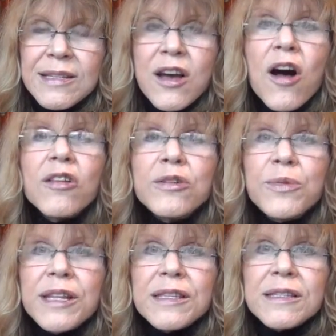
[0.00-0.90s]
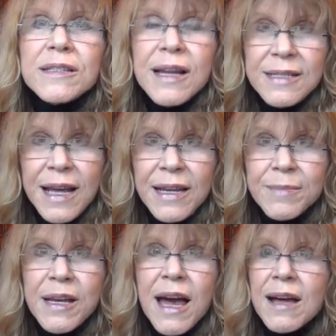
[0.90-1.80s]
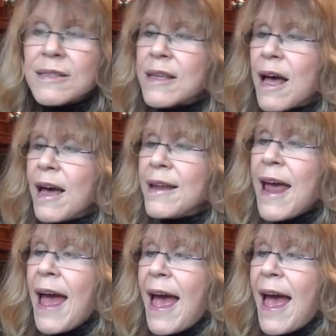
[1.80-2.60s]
colored with titanium dioxide,